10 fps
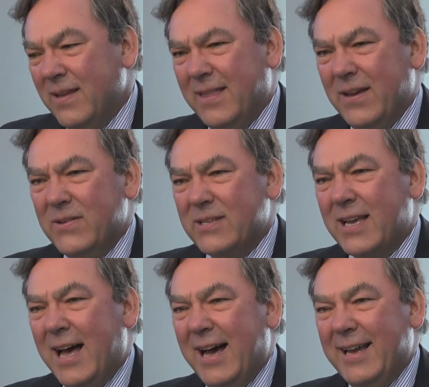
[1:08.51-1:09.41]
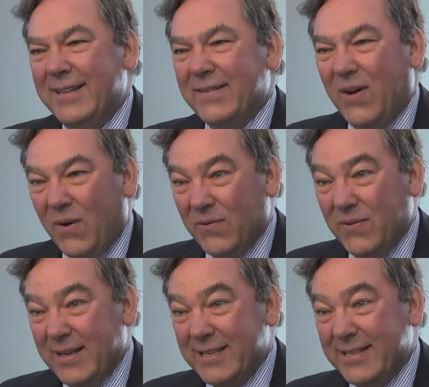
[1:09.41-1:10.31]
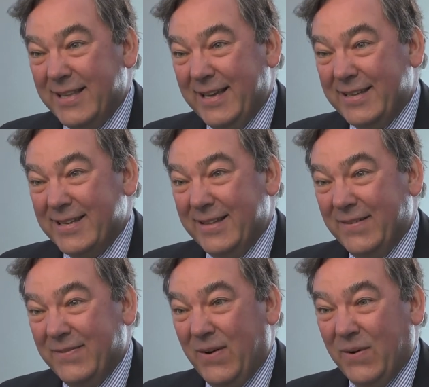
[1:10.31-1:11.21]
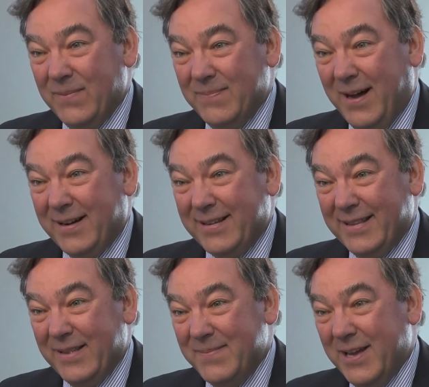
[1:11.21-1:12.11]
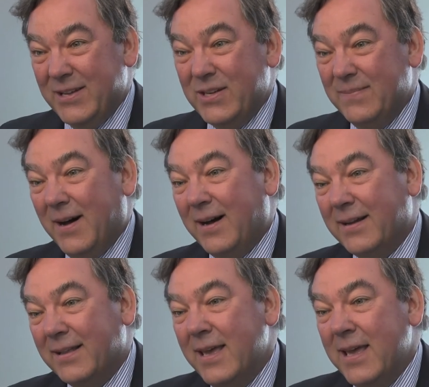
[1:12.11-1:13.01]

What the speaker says: those kind of obvious things in a foreign market, in an emerging market.